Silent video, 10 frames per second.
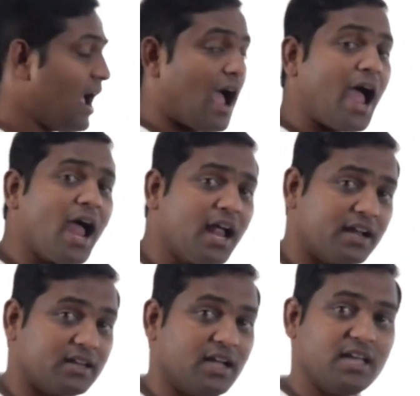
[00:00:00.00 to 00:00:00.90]

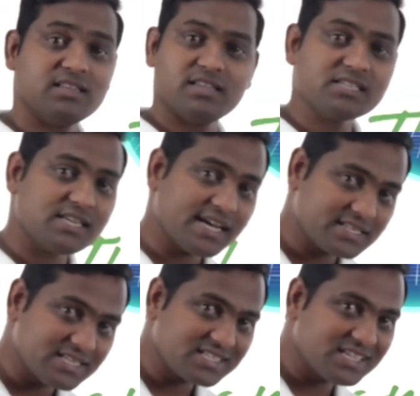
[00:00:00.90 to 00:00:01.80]
And in this
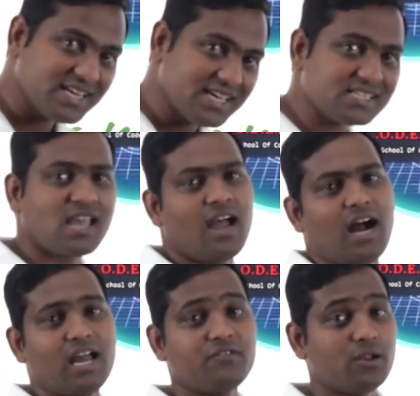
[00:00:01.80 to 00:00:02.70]
lecture series,
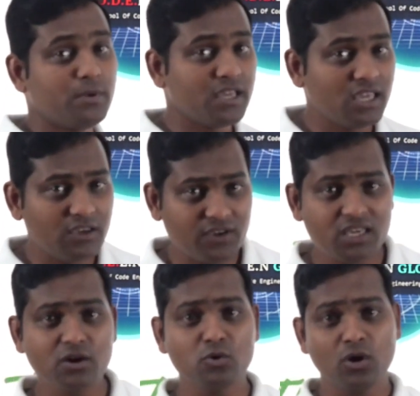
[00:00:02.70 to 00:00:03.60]
I will be
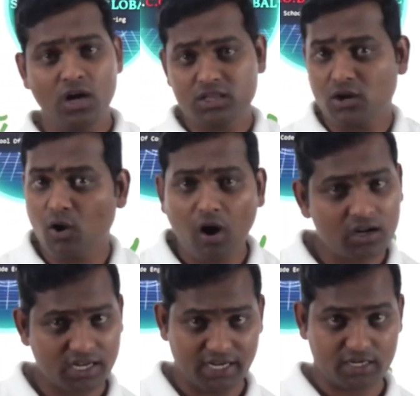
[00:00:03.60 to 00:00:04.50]
giving you the
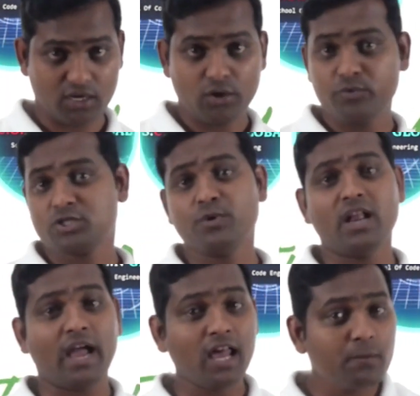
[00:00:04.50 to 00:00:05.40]
content which
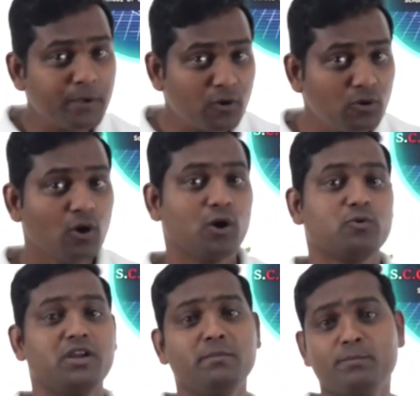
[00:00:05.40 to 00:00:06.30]
will help you
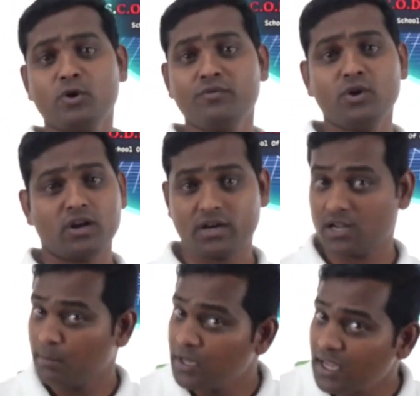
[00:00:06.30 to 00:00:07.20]
to improve your
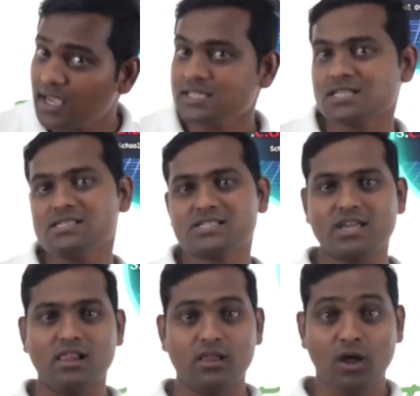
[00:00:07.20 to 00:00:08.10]
communication
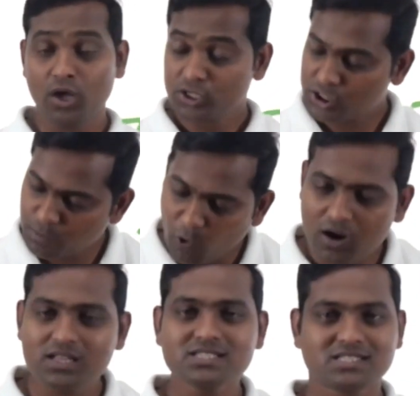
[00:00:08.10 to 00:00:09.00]
skill,
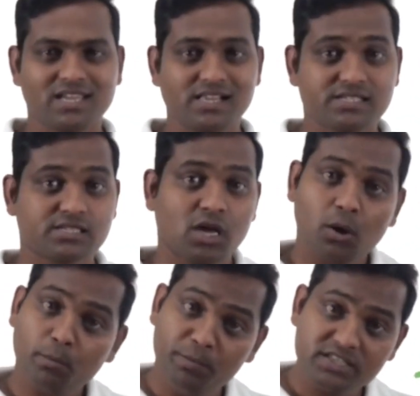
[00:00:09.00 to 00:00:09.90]
spoken skills,
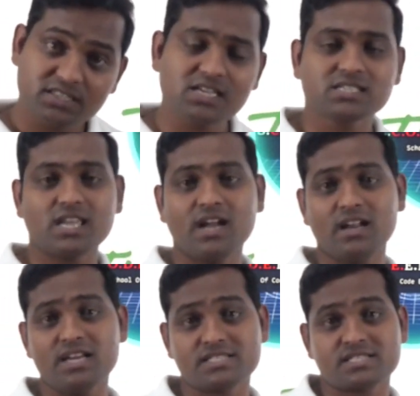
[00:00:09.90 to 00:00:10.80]
business
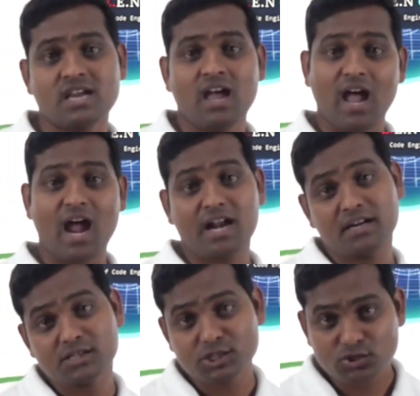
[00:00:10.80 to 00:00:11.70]
English,
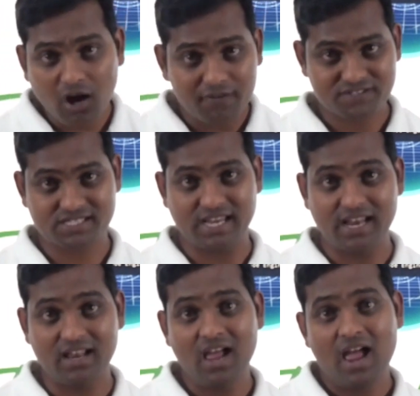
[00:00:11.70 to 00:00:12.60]
and soft
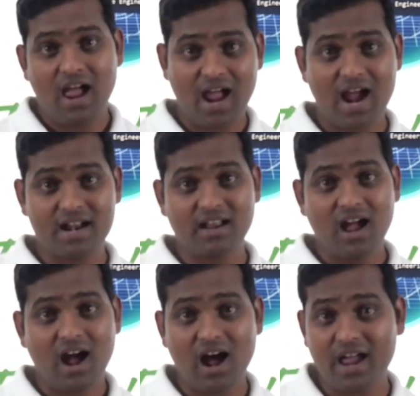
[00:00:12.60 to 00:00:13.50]
skill. And
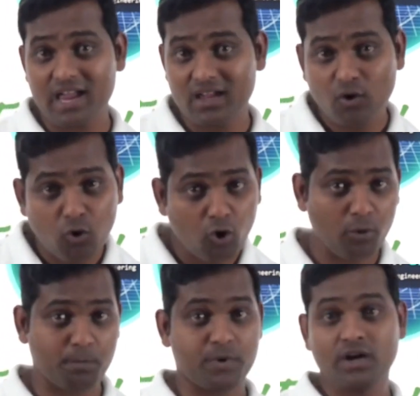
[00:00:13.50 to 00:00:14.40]
I
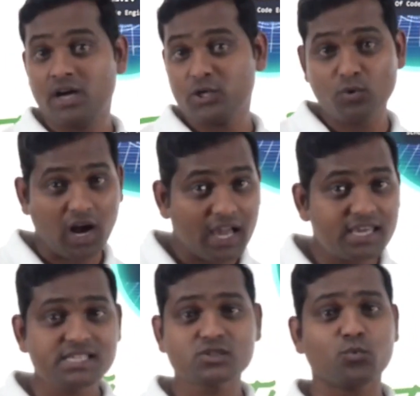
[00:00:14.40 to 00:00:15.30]
hope you
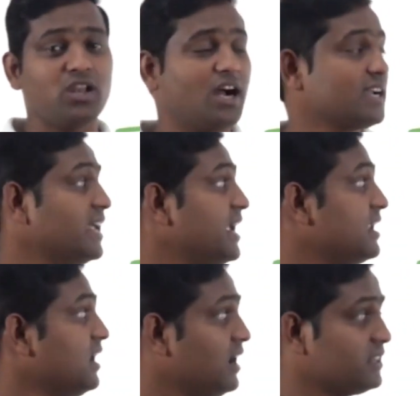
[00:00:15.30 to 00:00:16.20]
guys will
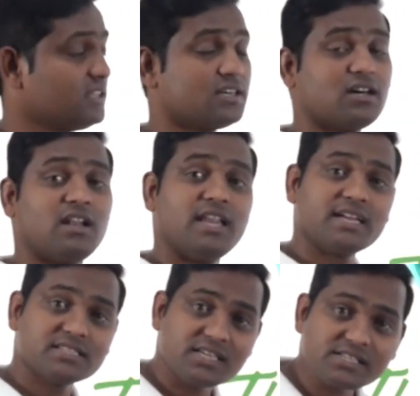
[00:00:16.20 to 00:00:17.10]
attend the
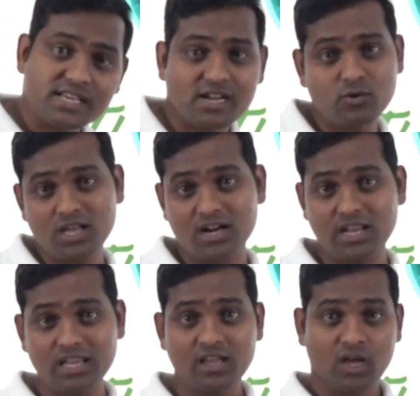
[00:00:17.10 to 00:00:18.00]
lectures
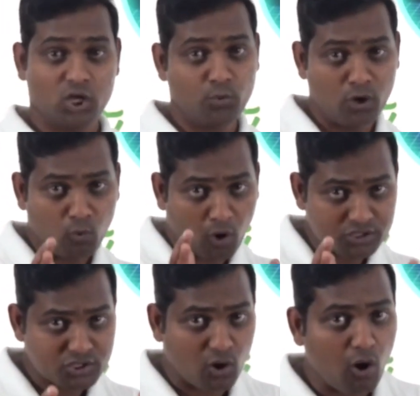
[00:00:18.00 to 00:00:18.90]
regularly. You will
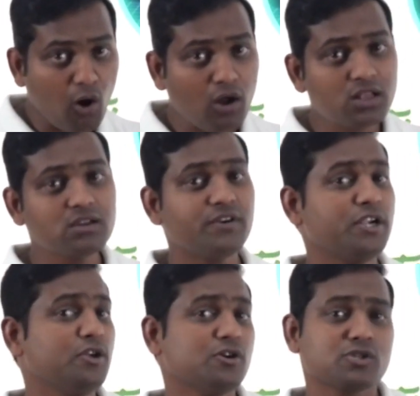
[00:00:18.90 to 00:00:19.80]
watch all the
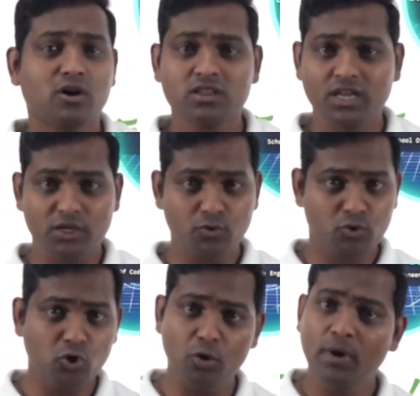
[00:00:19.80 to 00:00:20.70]
videos on the
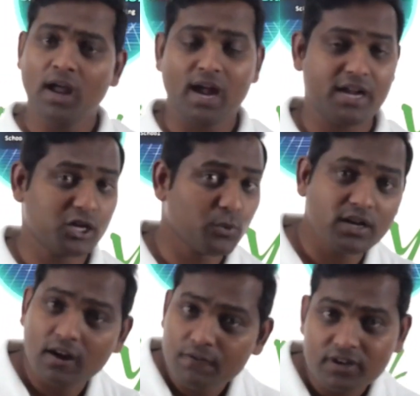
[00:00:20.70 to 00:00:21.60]
YouTube, and it
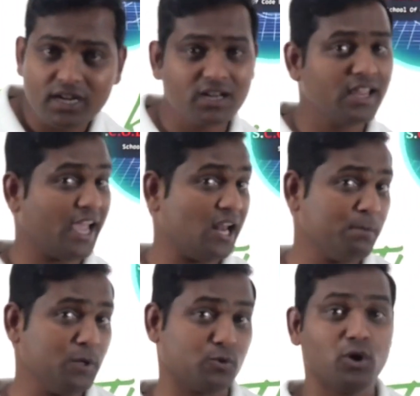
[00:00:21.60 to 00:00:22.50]
will definitely
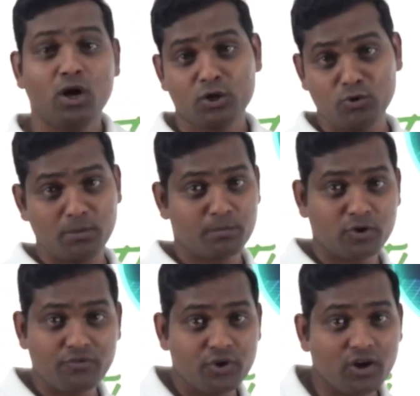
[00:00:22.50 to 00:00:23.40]
help you to
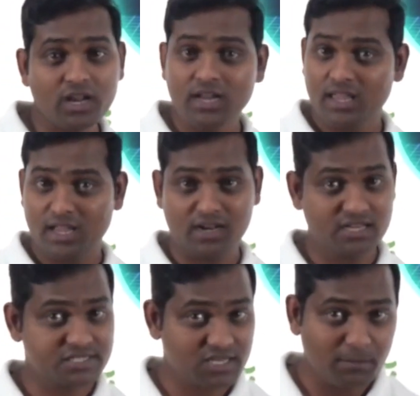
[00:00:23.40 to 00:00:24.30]
improve your
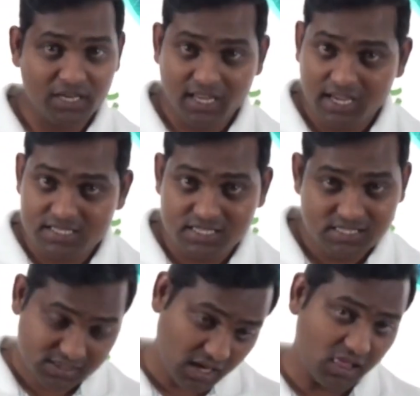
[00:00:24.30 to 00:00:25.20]
English
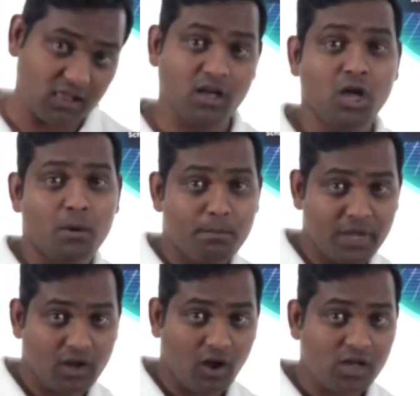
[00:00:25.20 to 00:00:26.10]
communication skill,
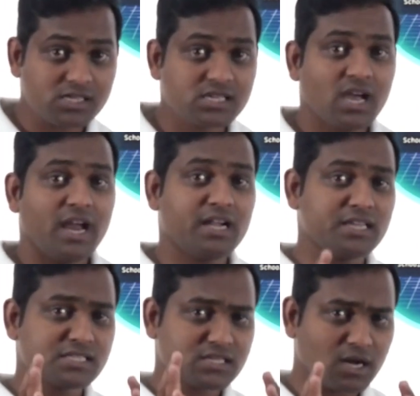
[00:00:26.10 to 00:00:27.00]
because
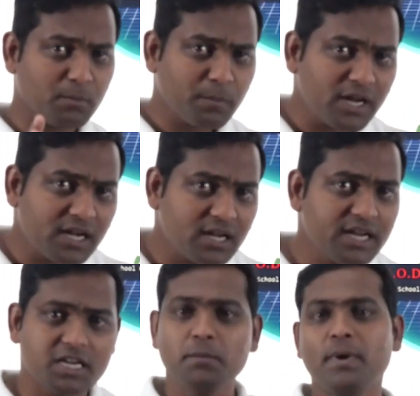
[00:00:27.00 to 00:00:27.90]
it is
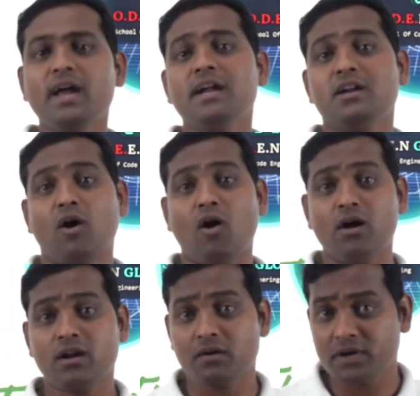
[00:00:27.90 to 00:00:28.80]
completely depend
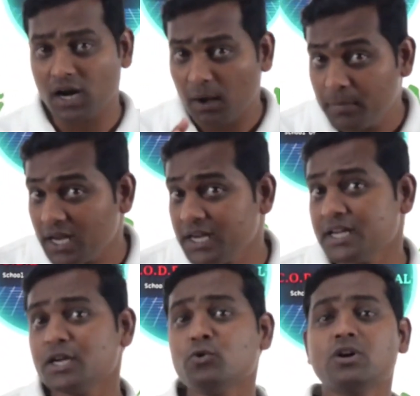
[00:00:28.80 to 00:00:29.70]
on our
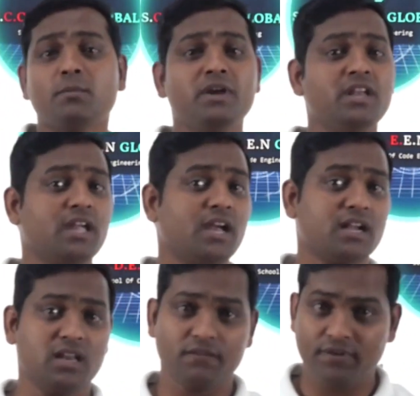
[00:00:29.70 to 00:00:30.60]
ability to
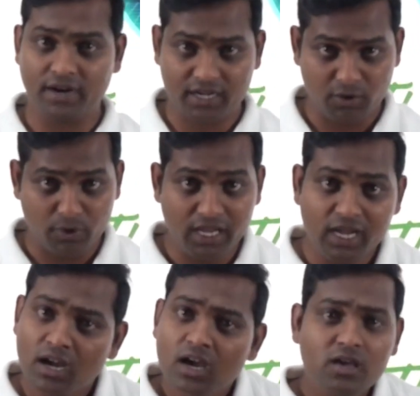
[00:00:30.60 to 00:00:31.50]
communicate effectively
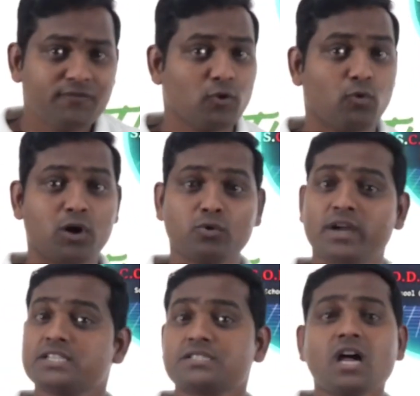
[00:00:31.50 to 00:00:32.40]
if you want to
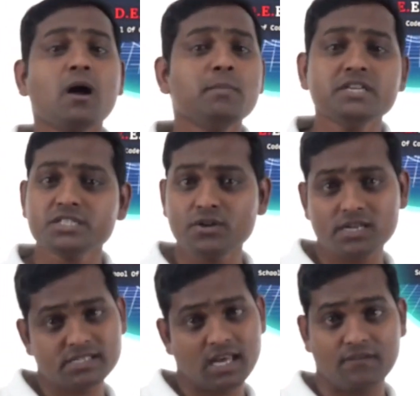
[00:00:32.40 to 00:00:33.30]
establish
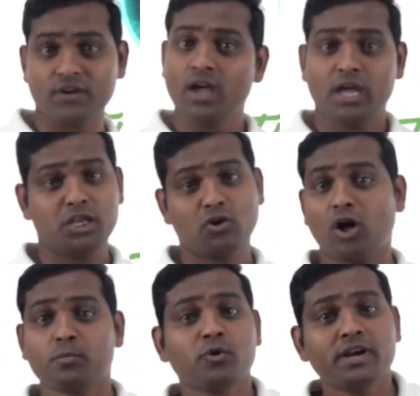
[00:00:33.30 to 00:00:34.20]
yourself in
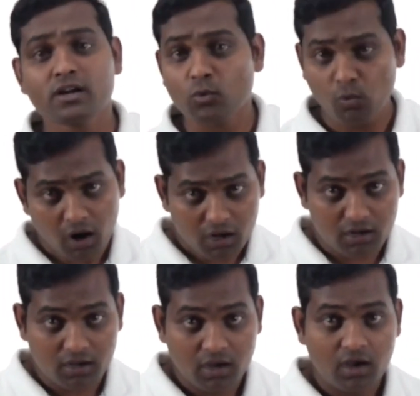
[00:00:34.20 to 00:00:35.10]
corporate world.